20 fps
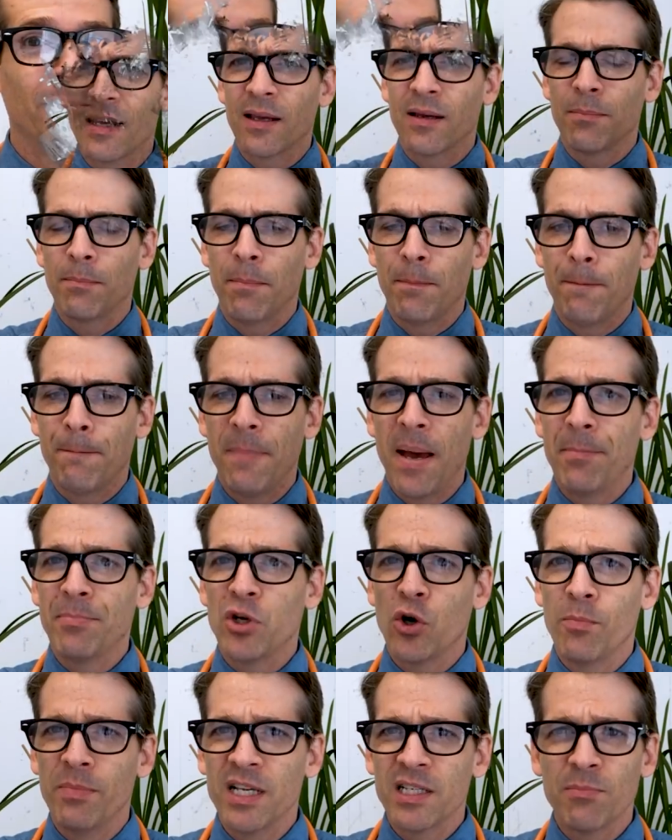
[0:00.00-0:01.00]

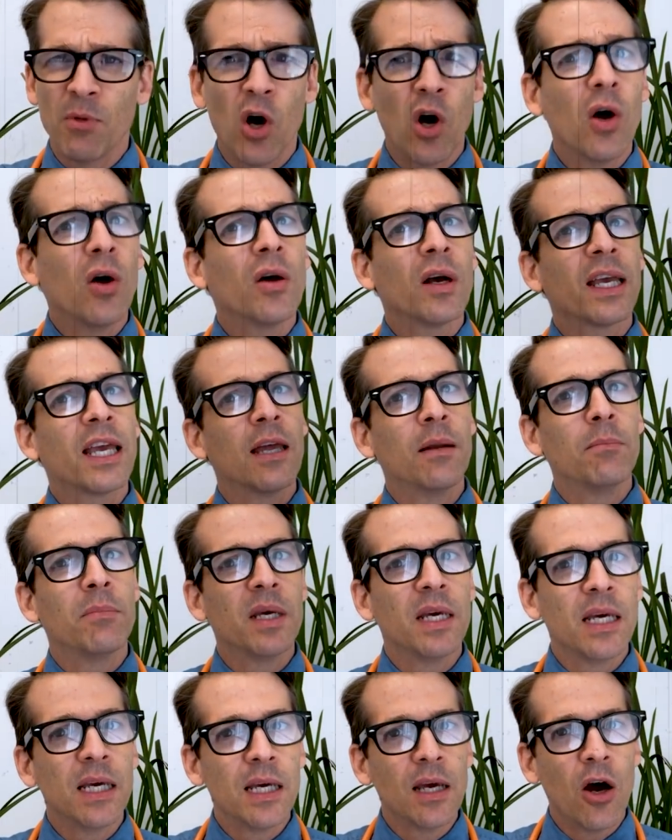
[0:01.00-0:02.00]
Pepto-Bismol can
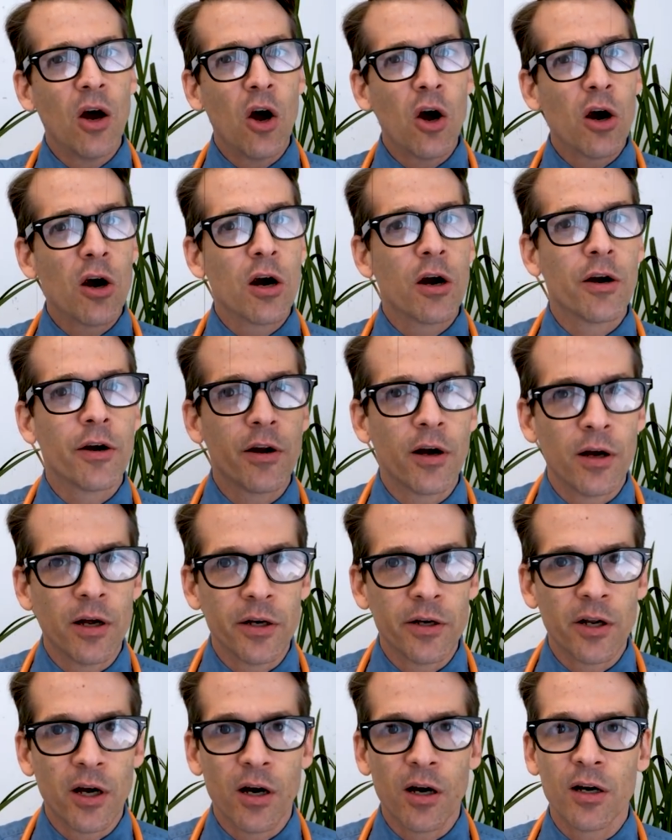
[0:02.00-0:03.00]
be hard
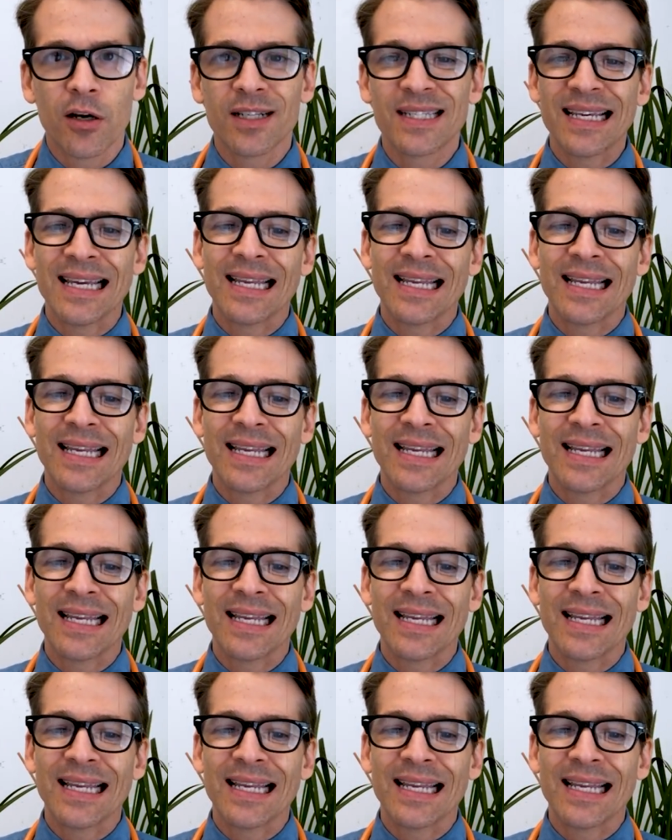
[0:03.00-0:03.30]
on dogs.